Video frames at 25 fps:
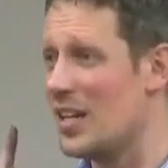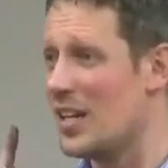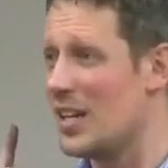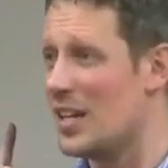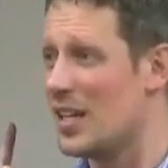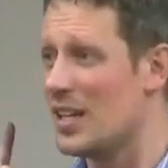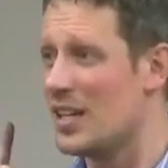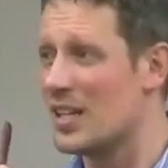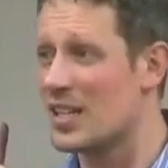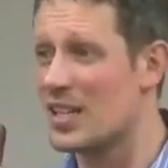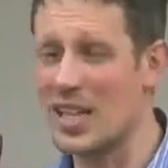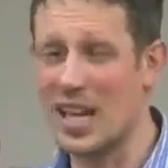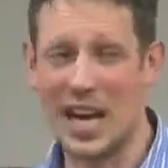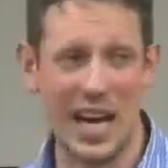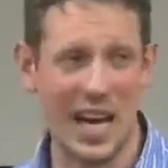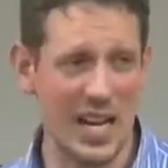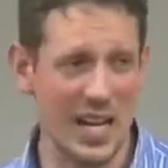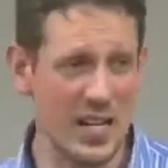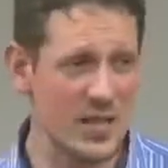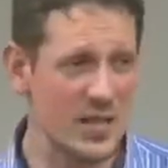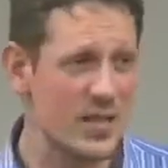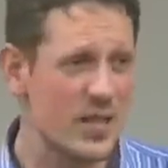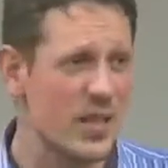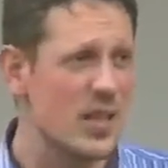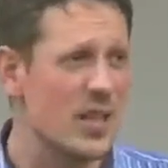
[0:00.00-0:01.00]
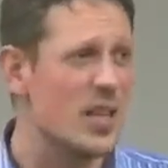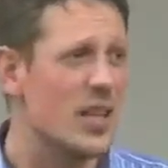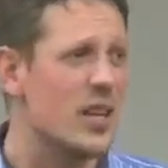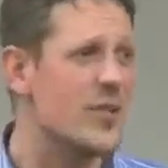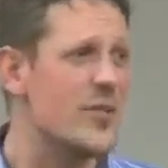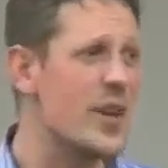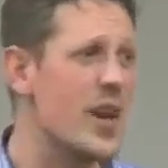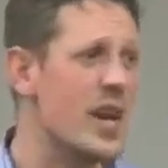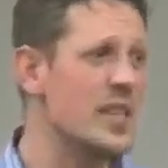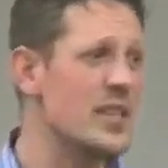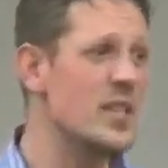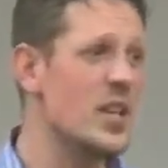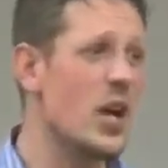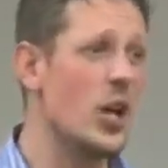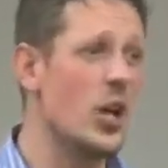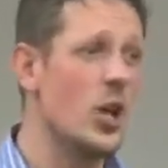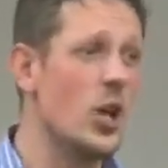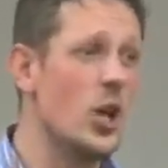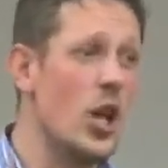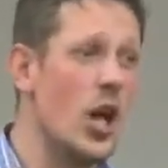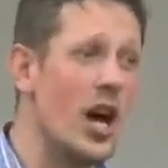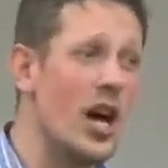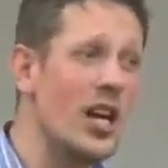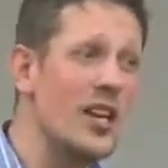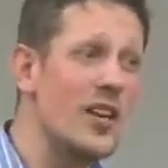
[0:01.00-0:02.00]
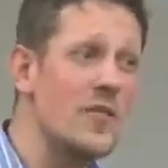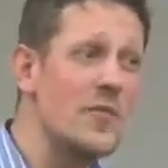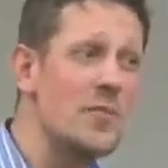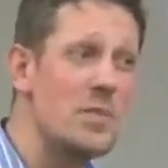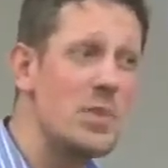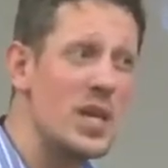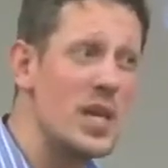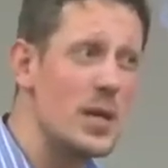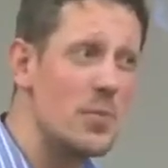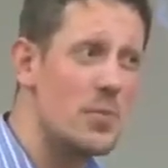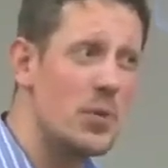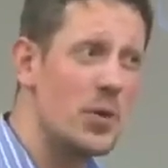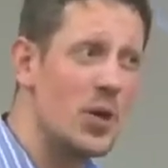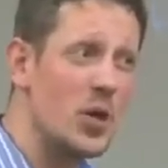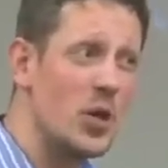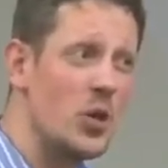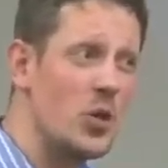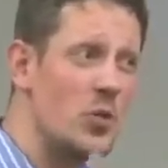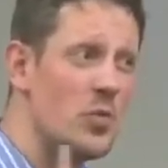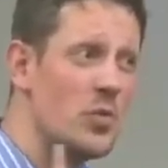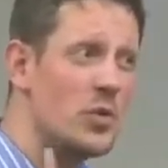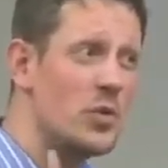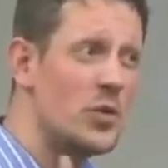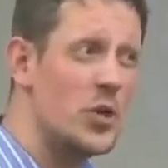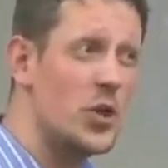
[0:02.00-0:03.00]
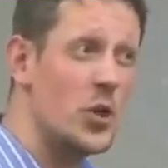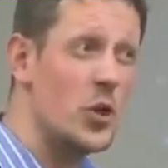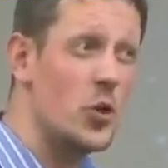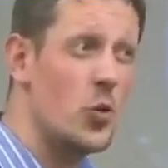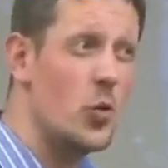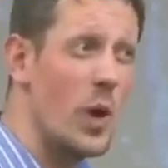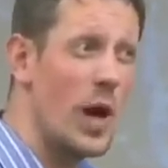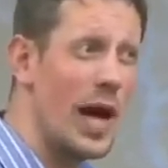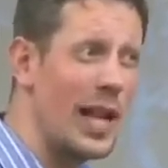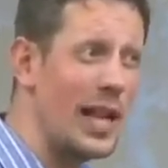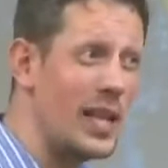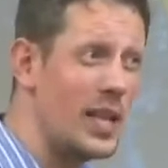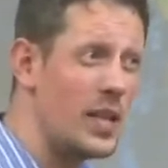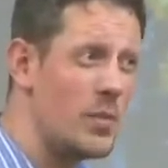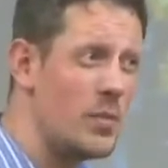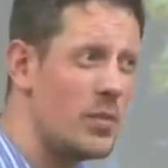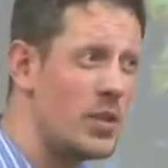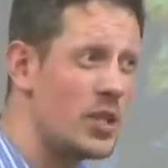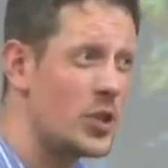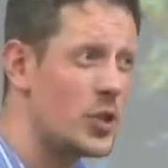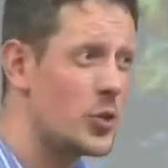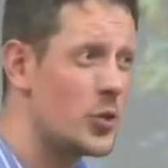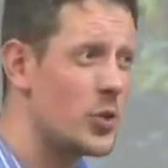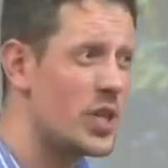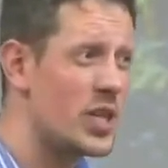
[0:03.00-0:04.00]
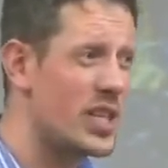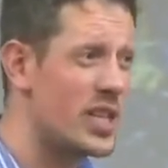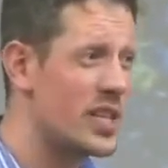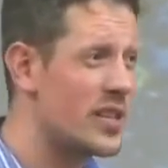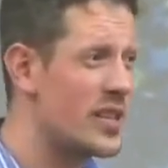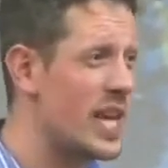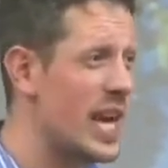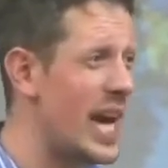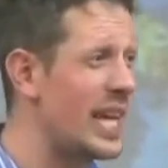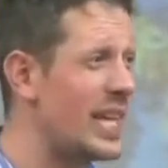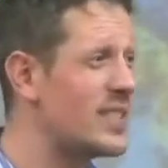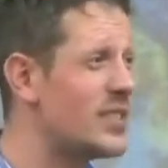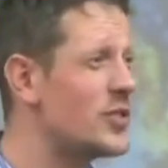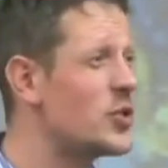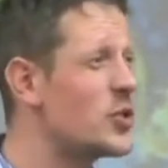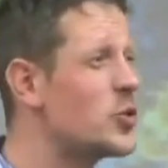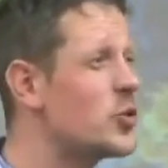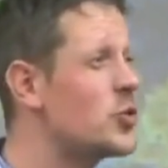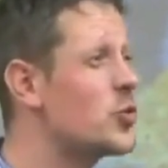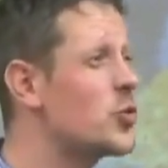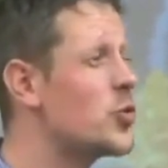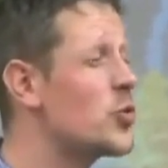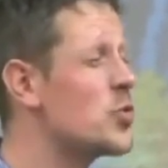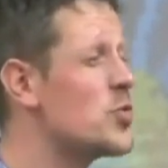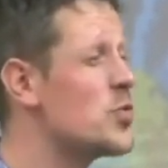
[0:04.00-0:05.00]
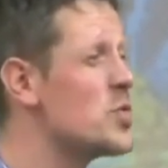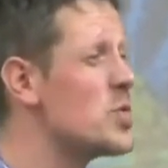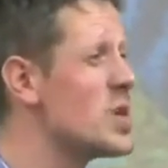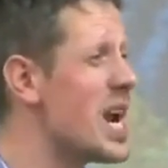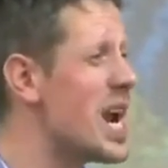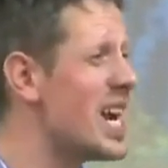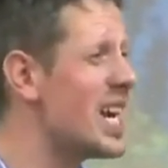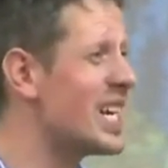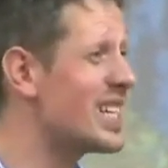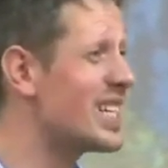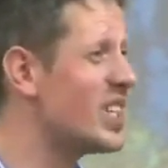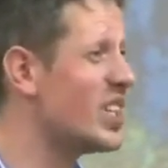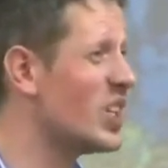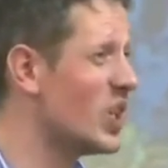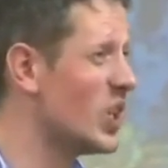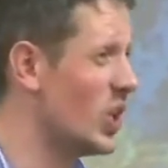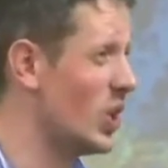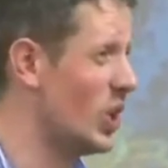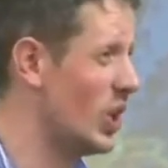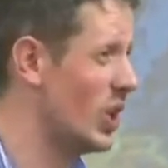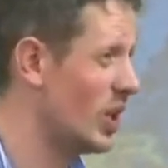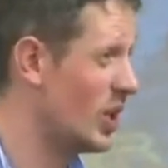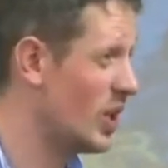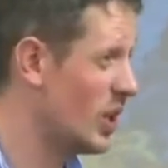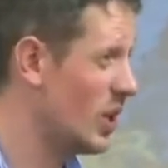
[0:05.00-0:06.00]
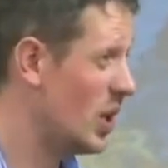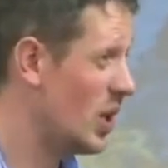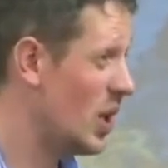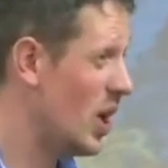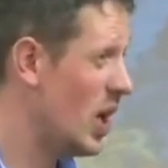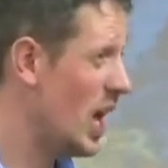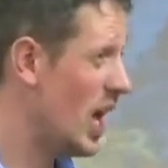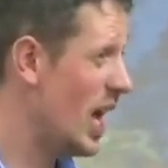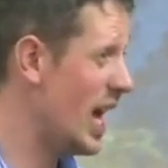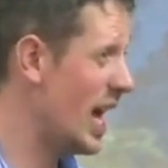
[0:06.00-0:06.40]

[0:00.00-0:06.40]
Guys, there's a lot of people who do well in matric that struggle at